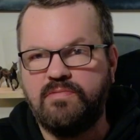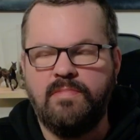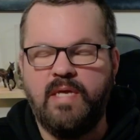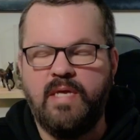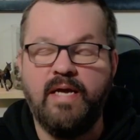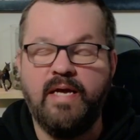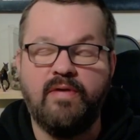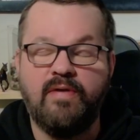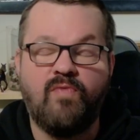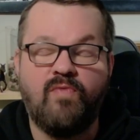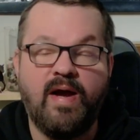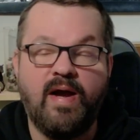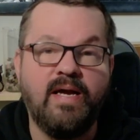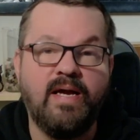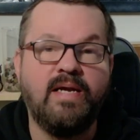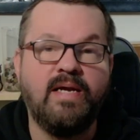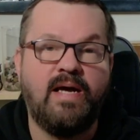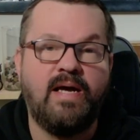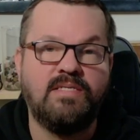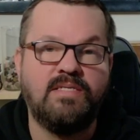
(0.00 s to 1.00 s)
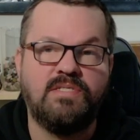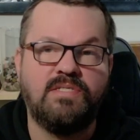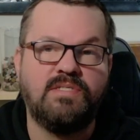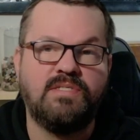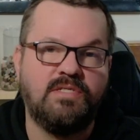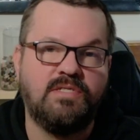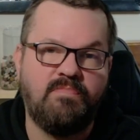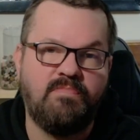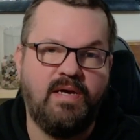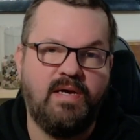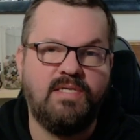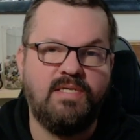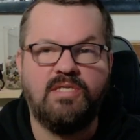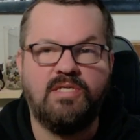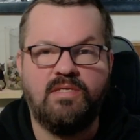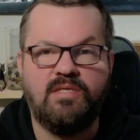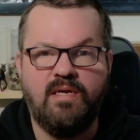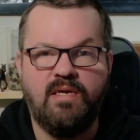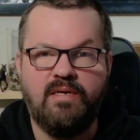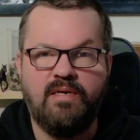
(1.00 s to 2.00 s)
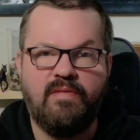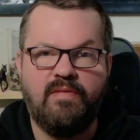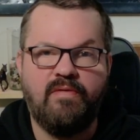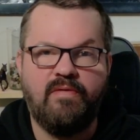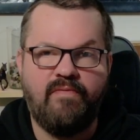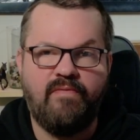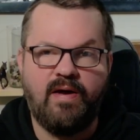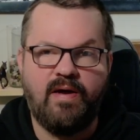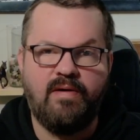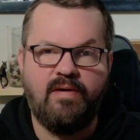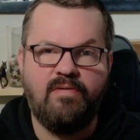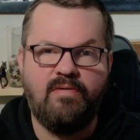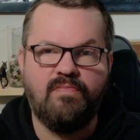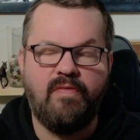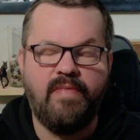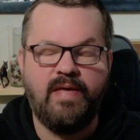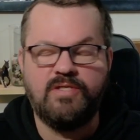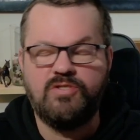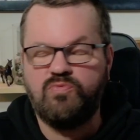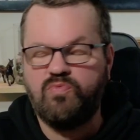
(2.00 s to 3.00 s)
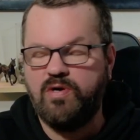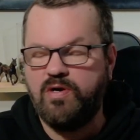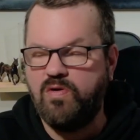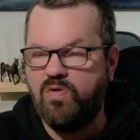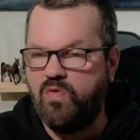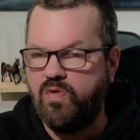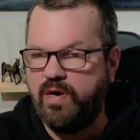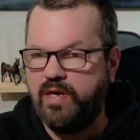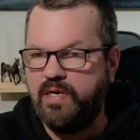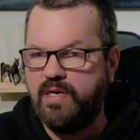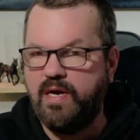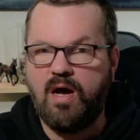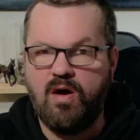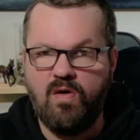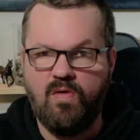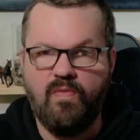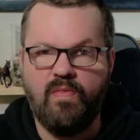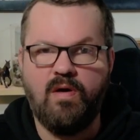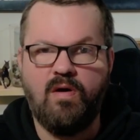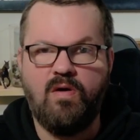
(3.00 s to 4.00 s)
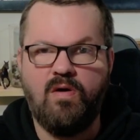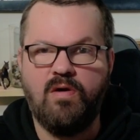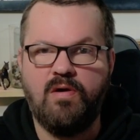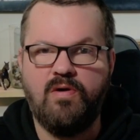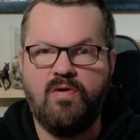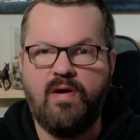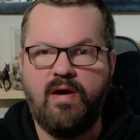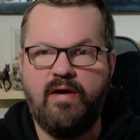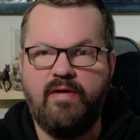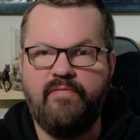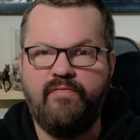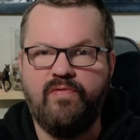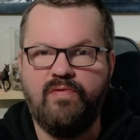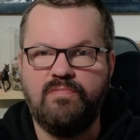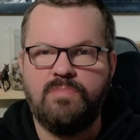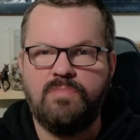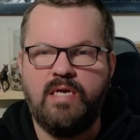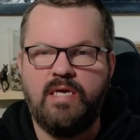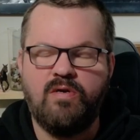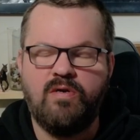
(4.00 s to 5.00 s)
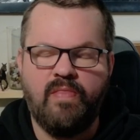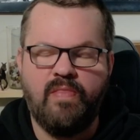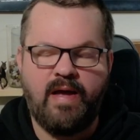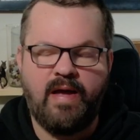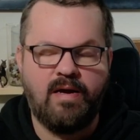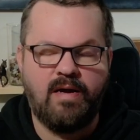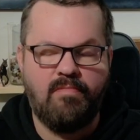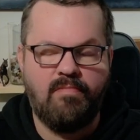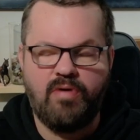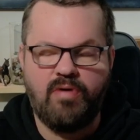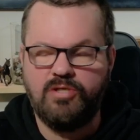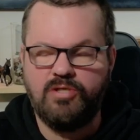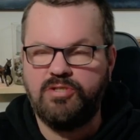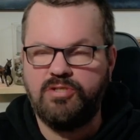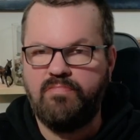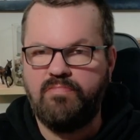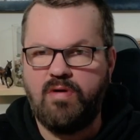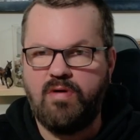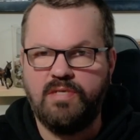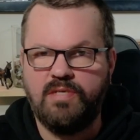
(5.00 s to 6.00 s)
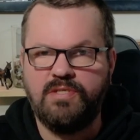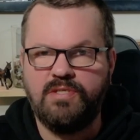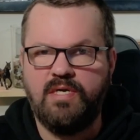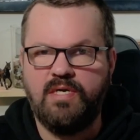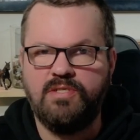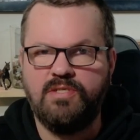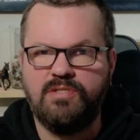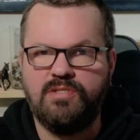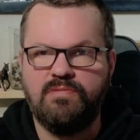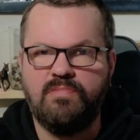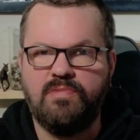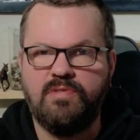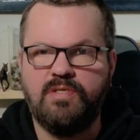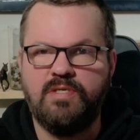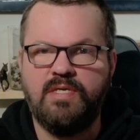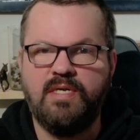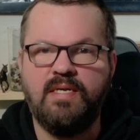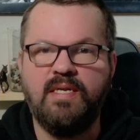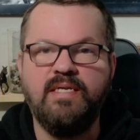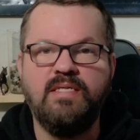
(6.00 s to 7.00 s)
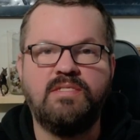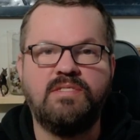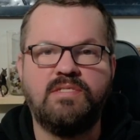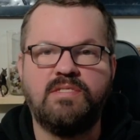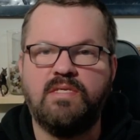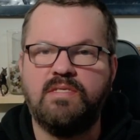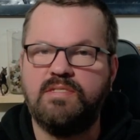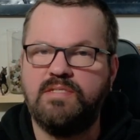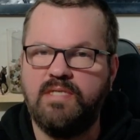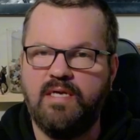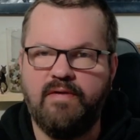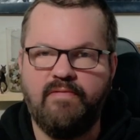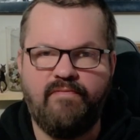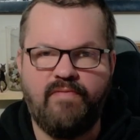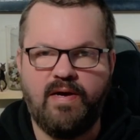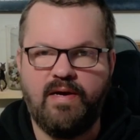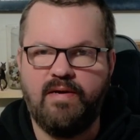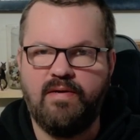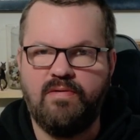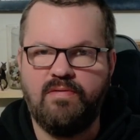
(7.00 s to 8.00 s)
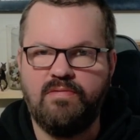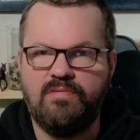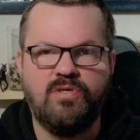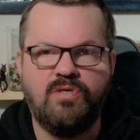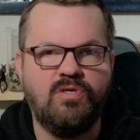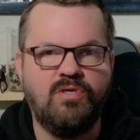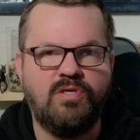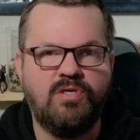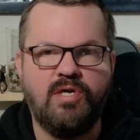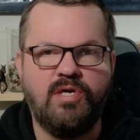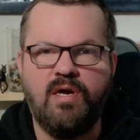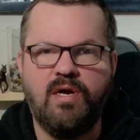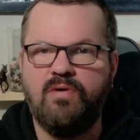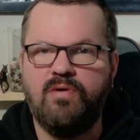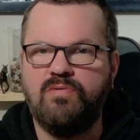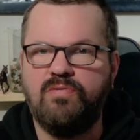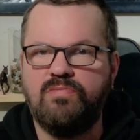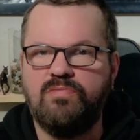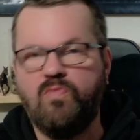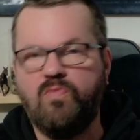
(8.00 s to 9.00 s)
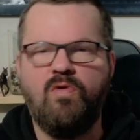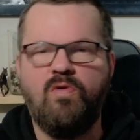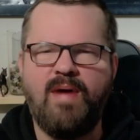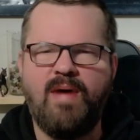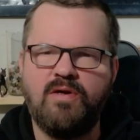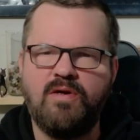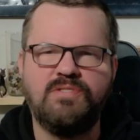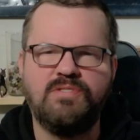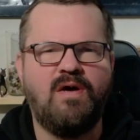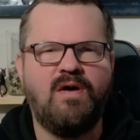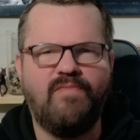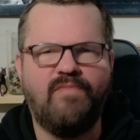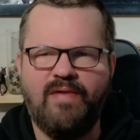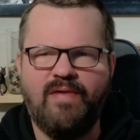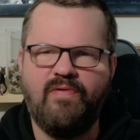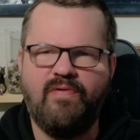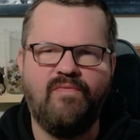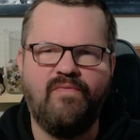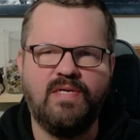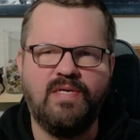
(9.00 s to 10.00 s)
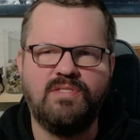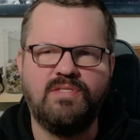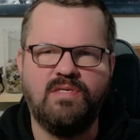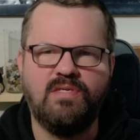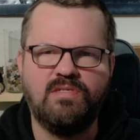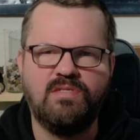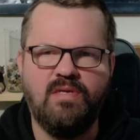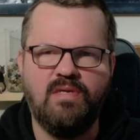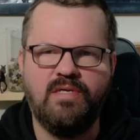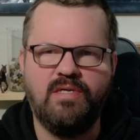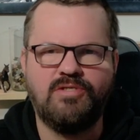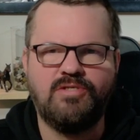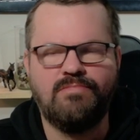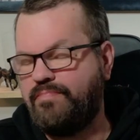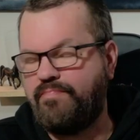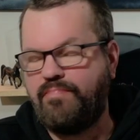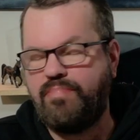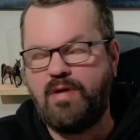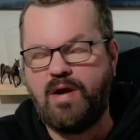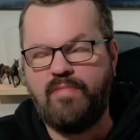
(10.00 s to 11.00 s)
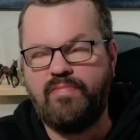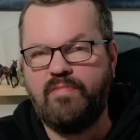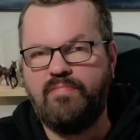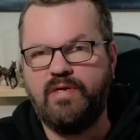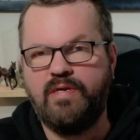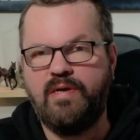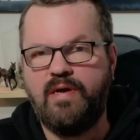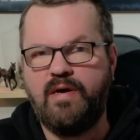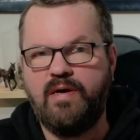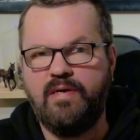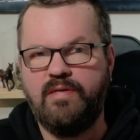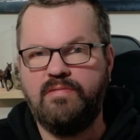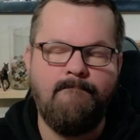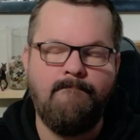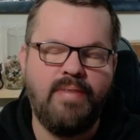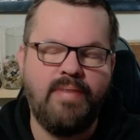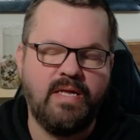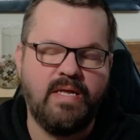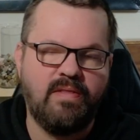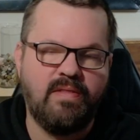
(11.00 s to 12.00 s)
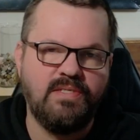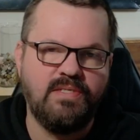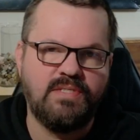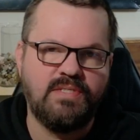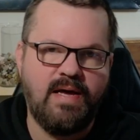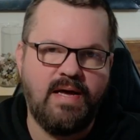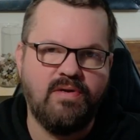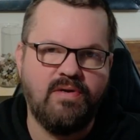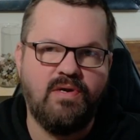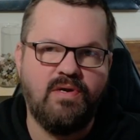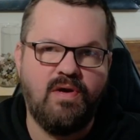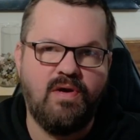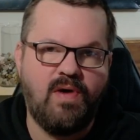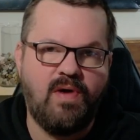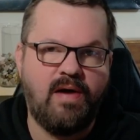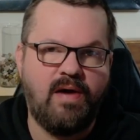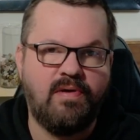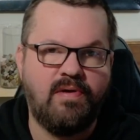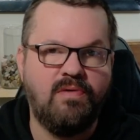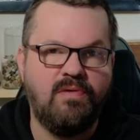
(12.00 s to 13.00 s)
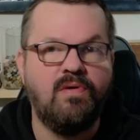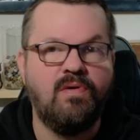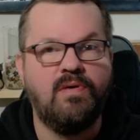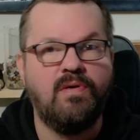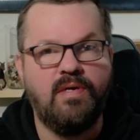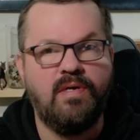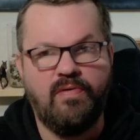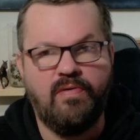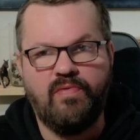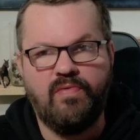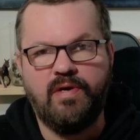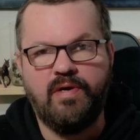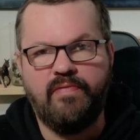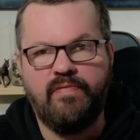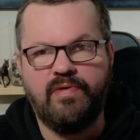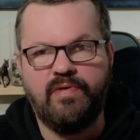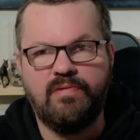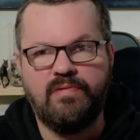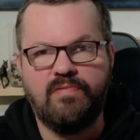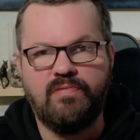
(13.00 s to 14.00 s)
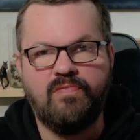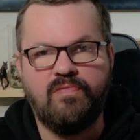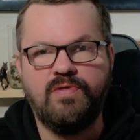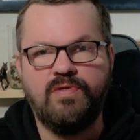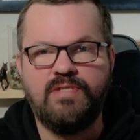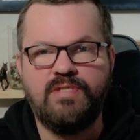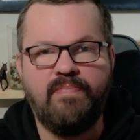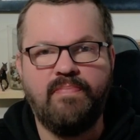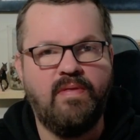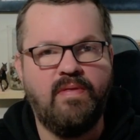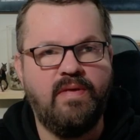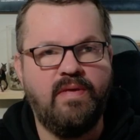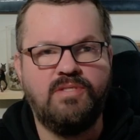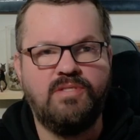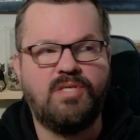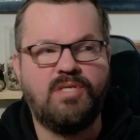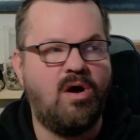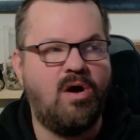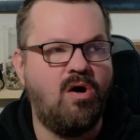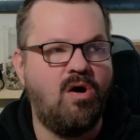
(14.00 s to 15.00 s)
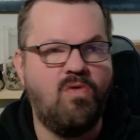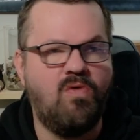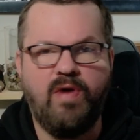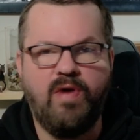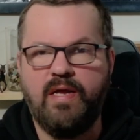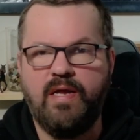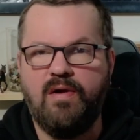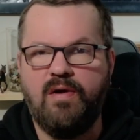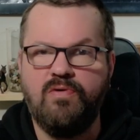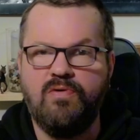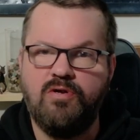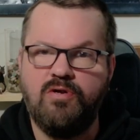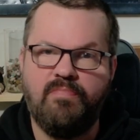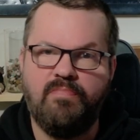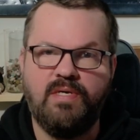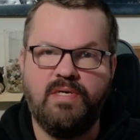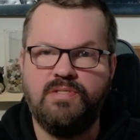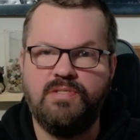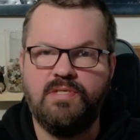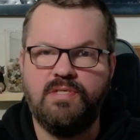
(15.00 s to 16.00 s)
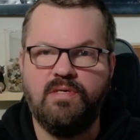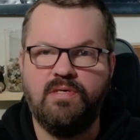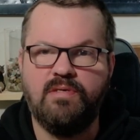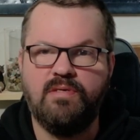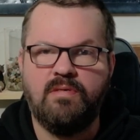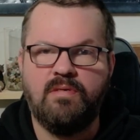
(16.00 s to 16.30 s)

It recognizes the space at the end of the file that's recorded on the hard drive, and during that compression process, deletes said file. Good to go. Will Microsoft ever fix this glitch? Probably not, but at least now you know how to get rid of it with something that's already on your P C.